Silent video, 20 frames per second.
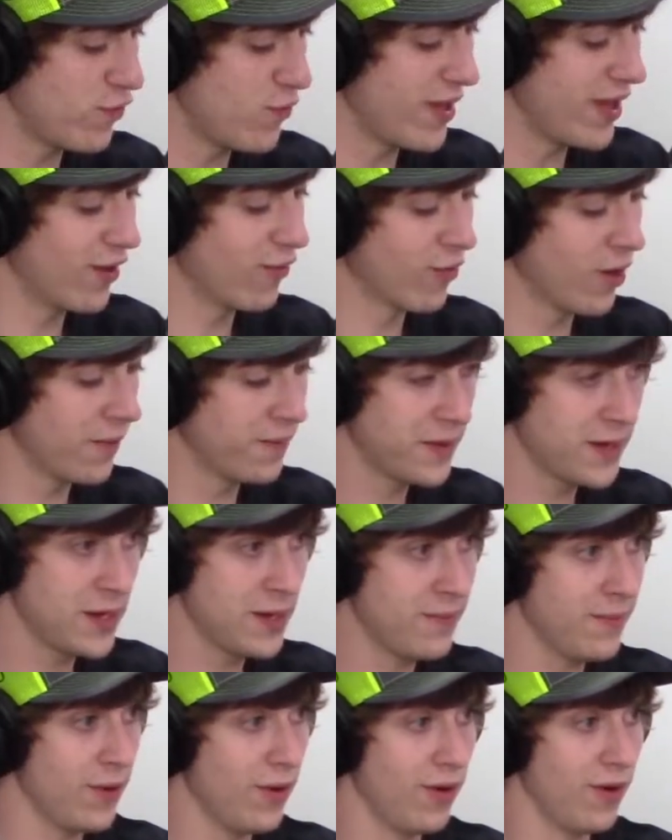you interrupted
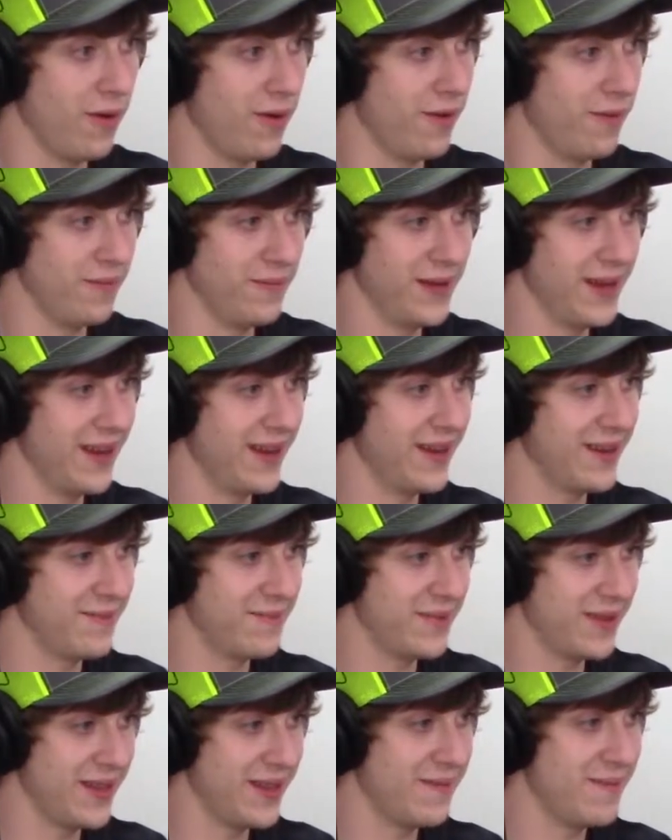him, oh, man,
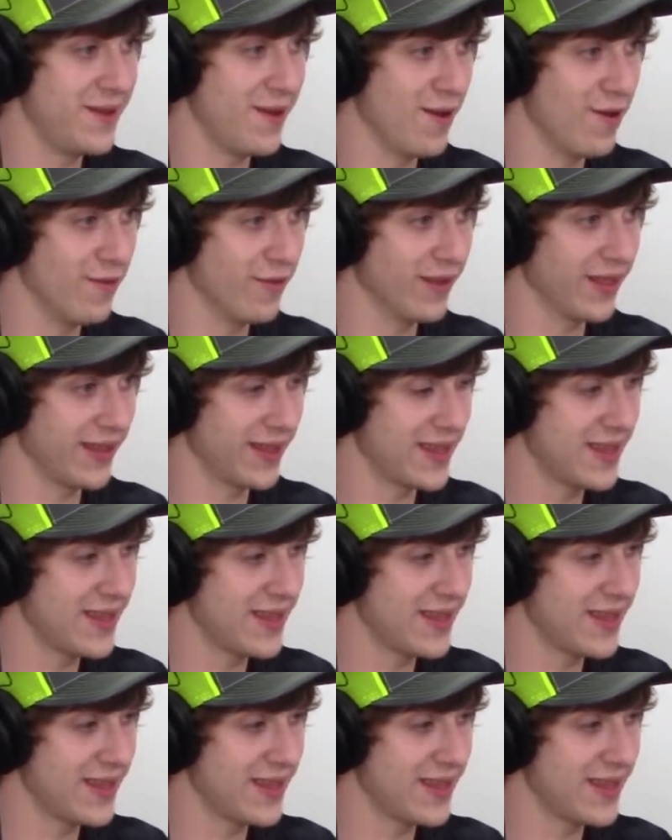it'd be over. Like